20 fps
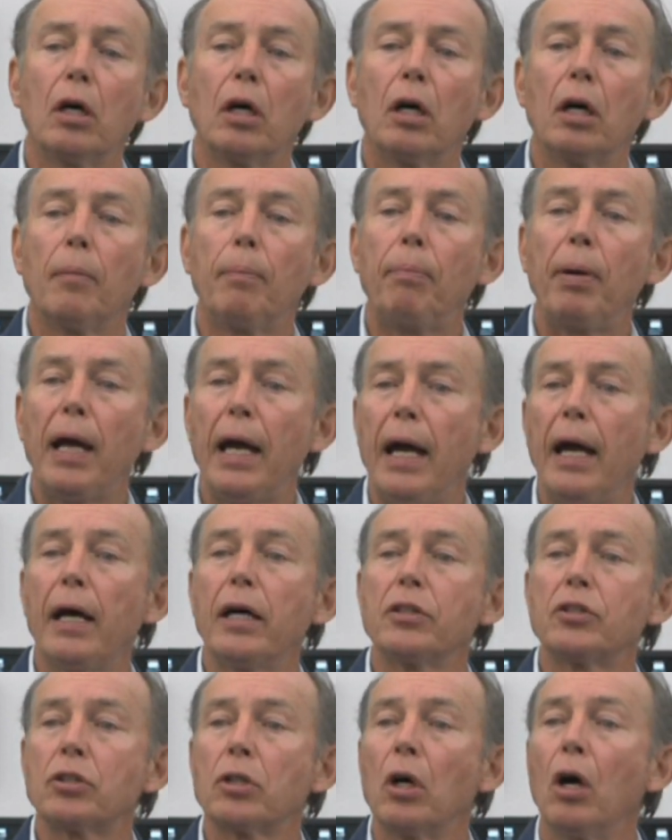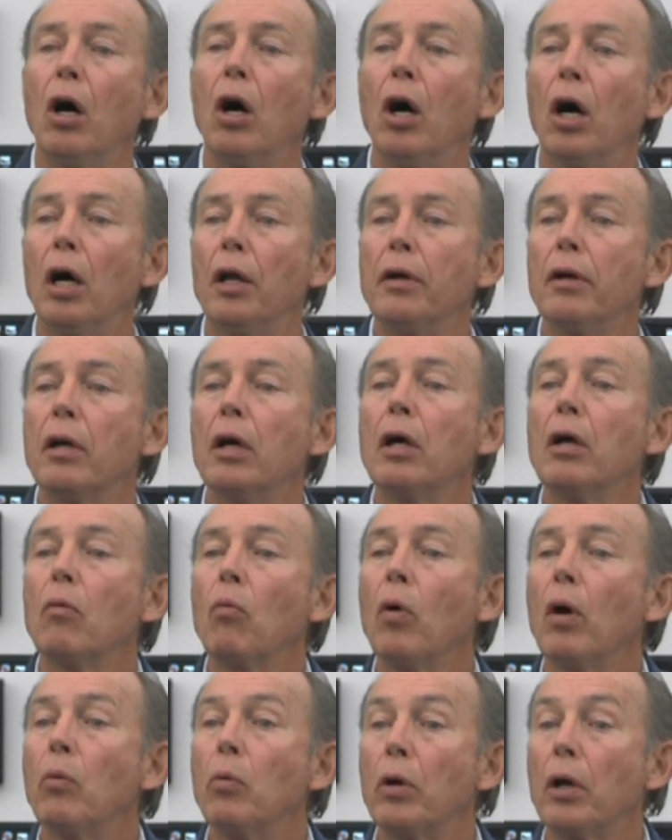a pass on
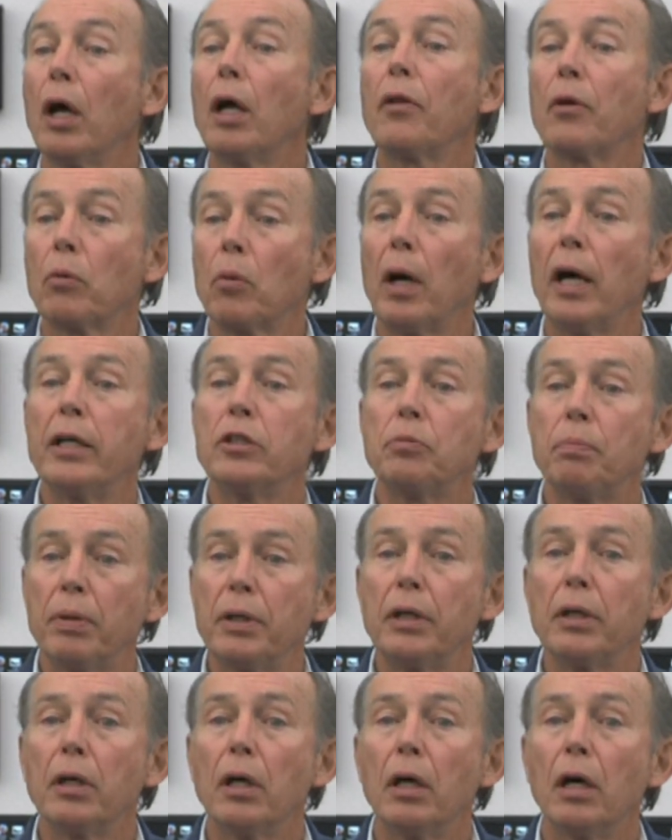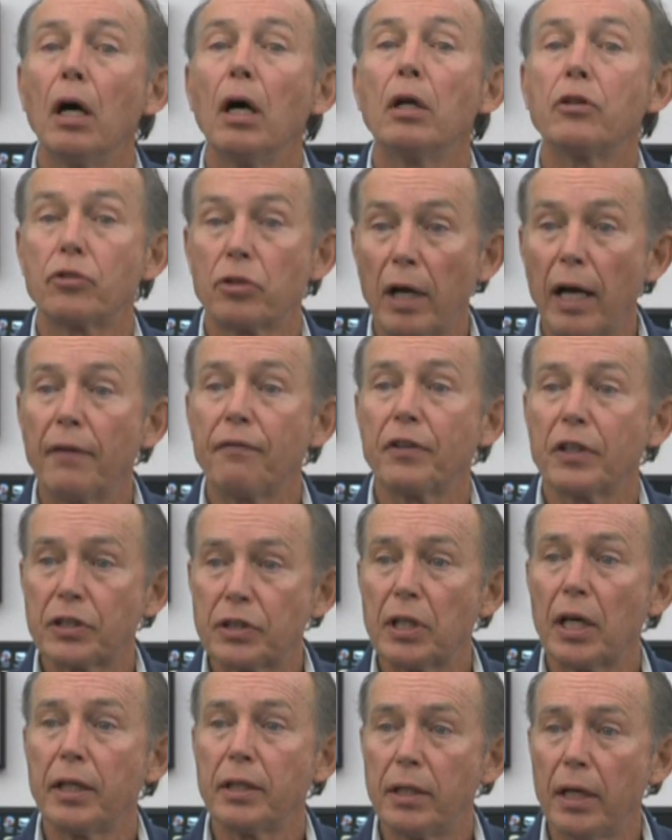what would otherwise be a traffic
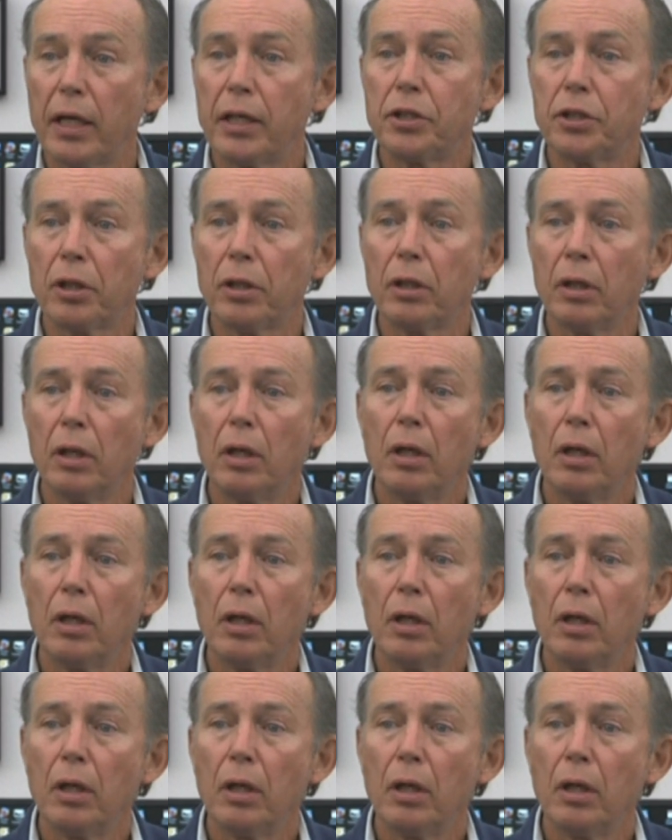citation.